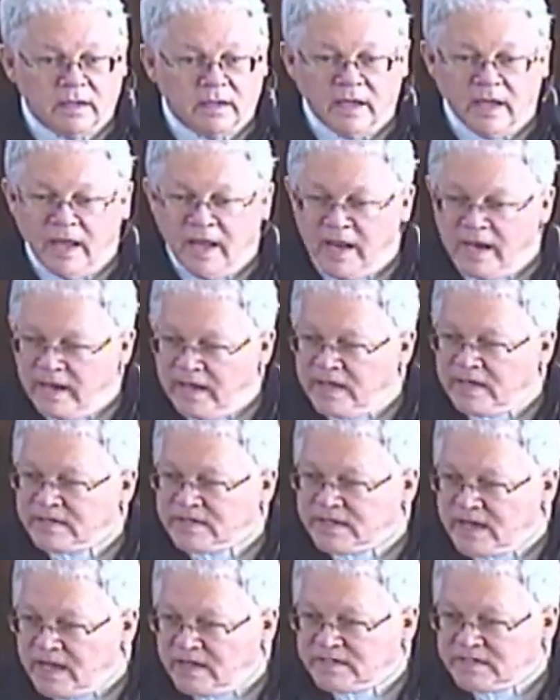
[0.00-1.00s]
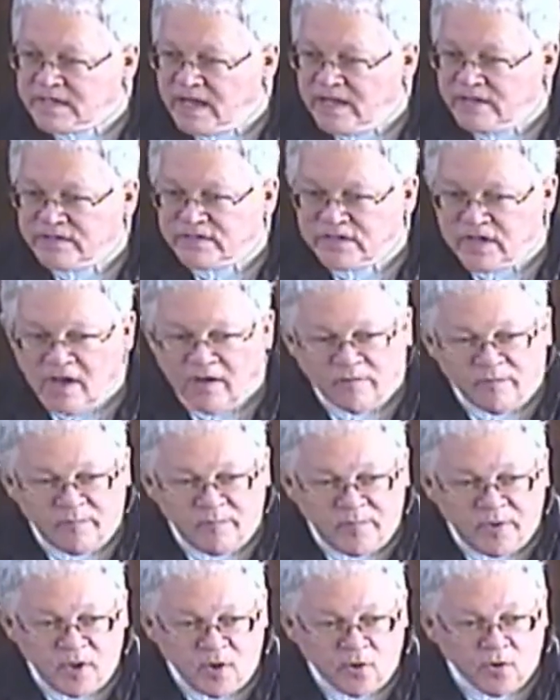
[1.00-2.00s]
It is a sense of
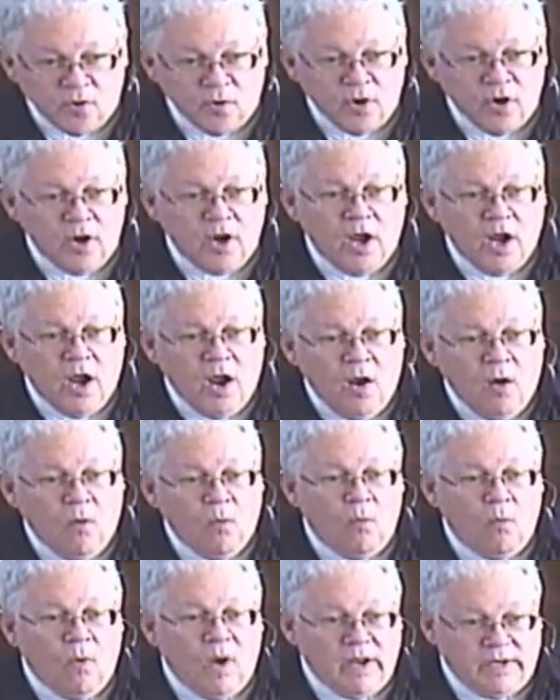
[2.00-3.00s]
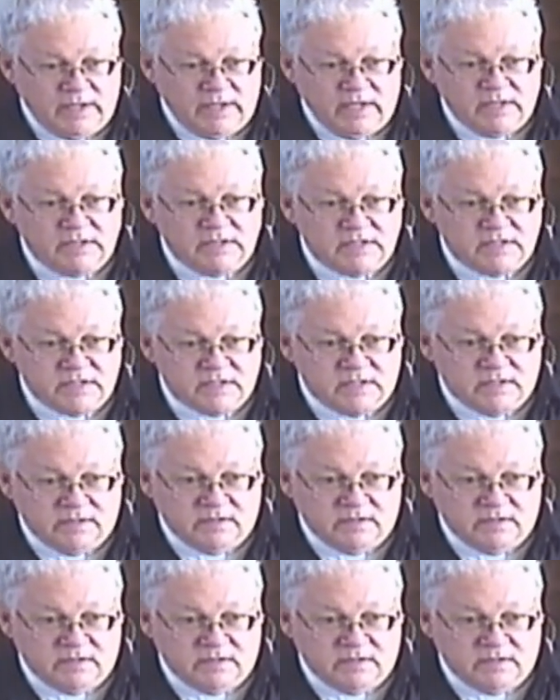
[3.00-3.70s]
pure oneness.